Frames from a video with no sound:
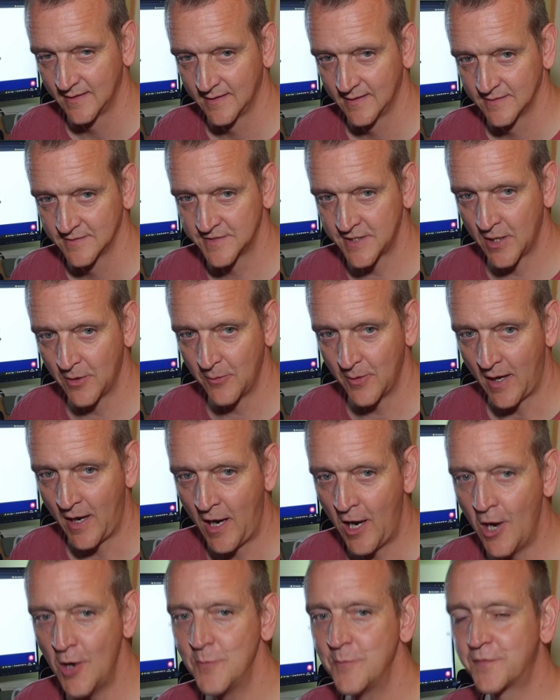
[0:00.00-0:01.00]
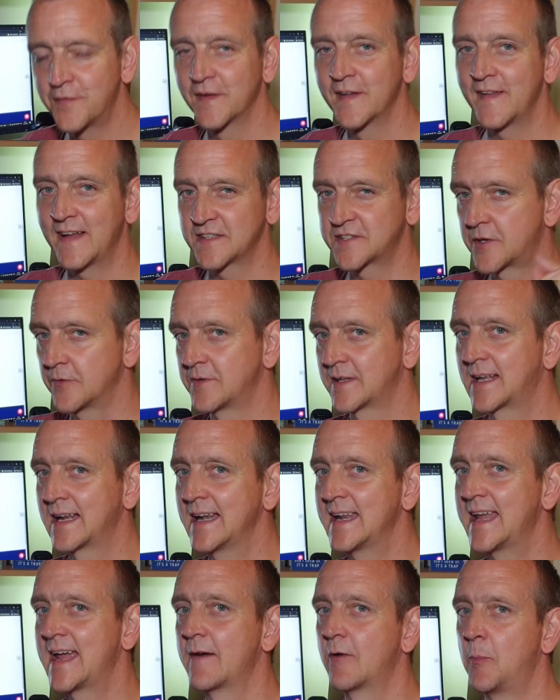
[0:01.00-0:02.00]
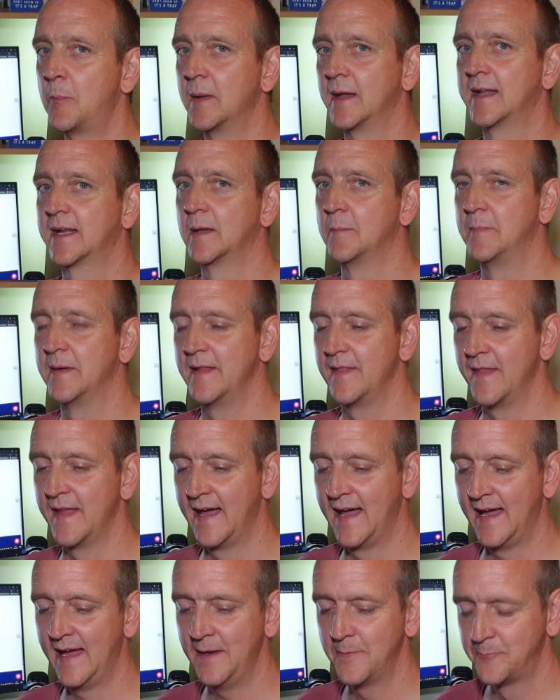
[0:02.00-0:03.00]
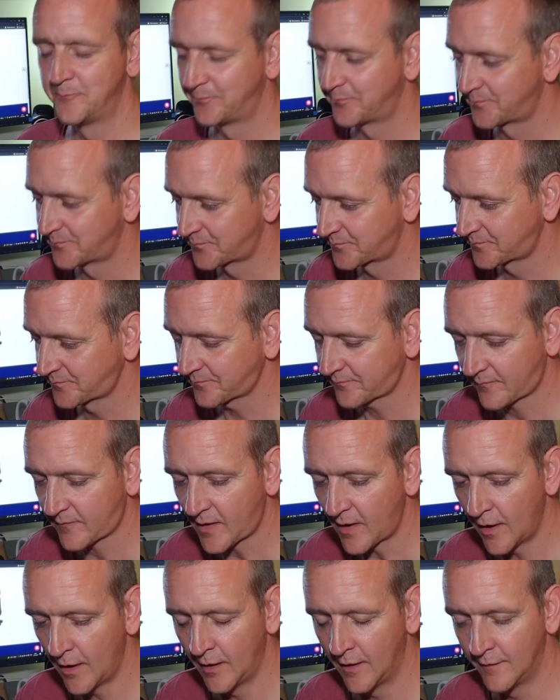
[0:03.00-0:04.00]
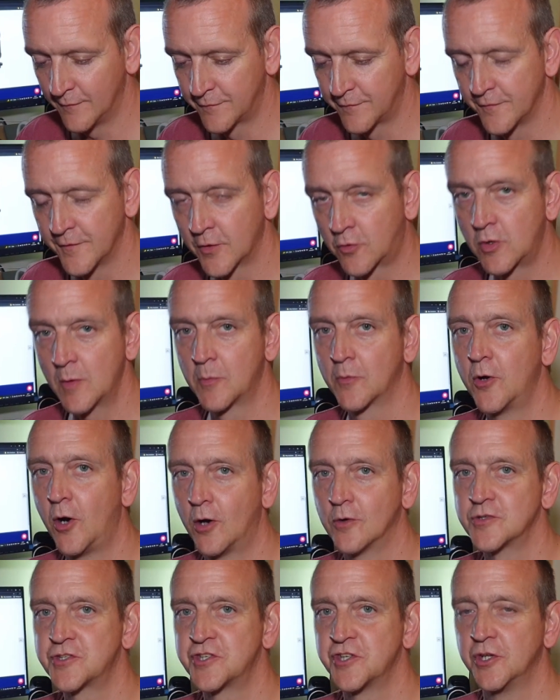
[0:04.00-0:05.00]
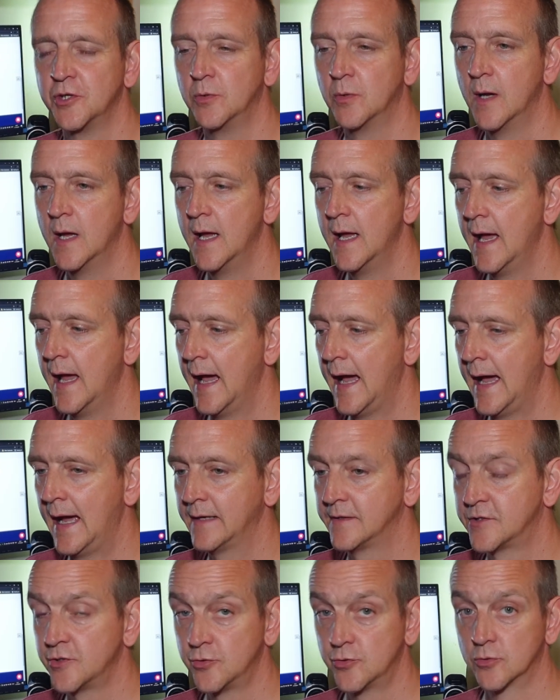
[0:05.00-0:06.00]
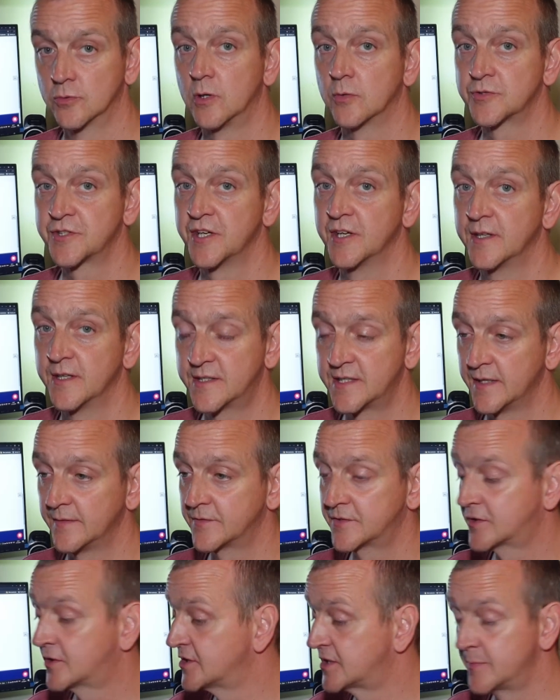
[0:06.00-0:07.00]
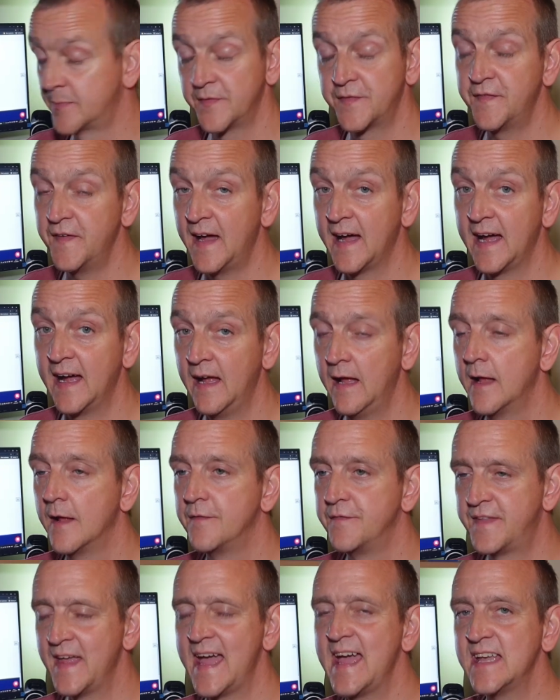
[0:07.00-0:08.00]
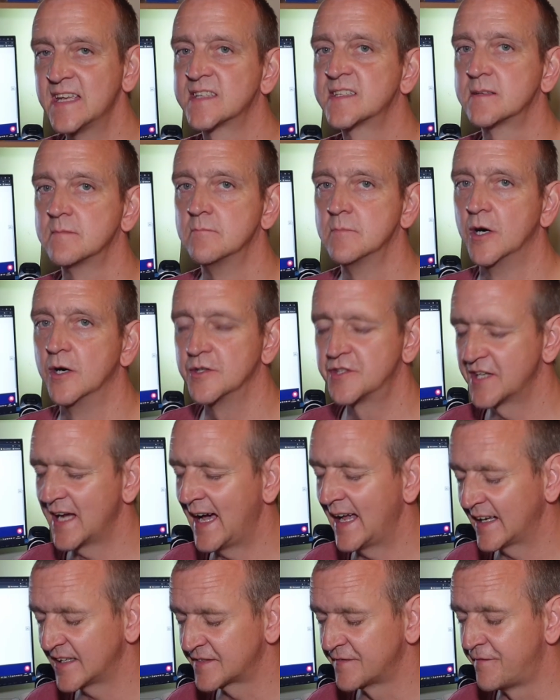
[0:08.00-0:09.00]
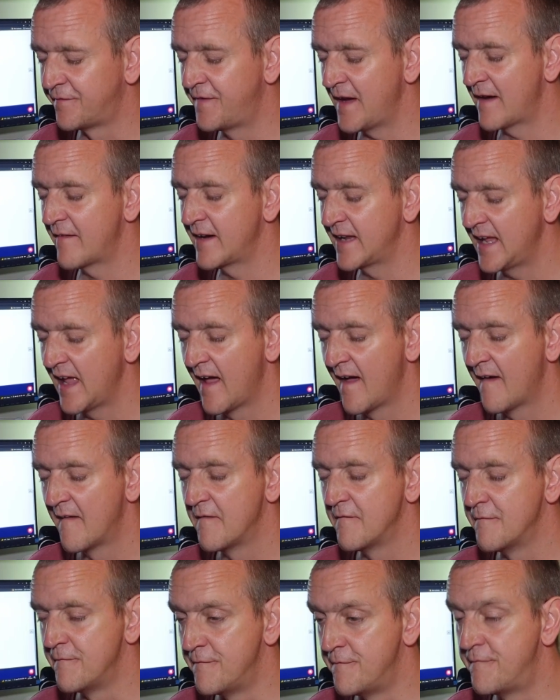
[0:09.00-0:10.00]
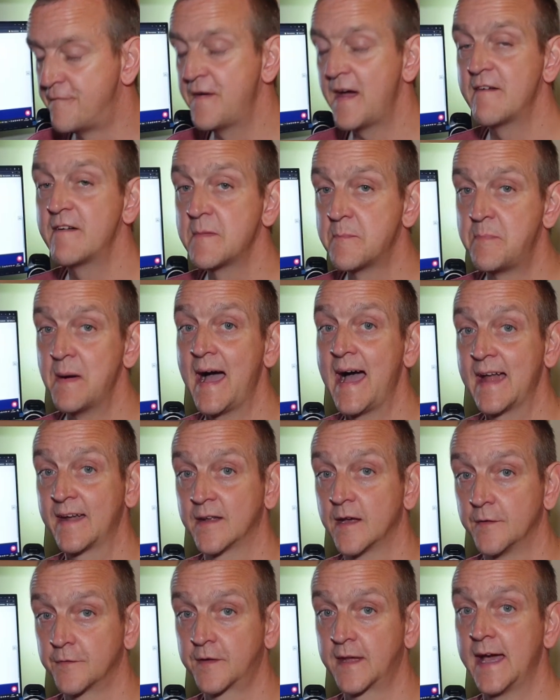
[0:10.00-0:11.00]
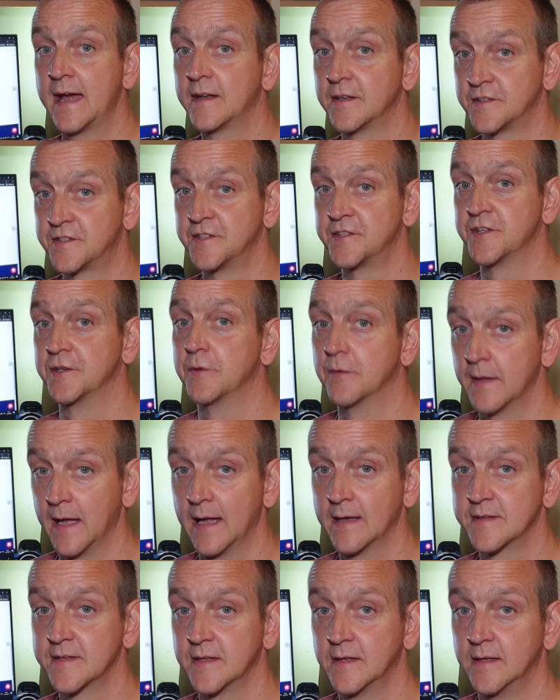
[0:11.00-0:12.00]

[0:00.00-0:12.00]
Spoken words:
So hopefully that's going to clear up a little bit there of the crippled hotshoe and your alternatives, because to be fair, there isn't much, and it's very bad of Canon to do that.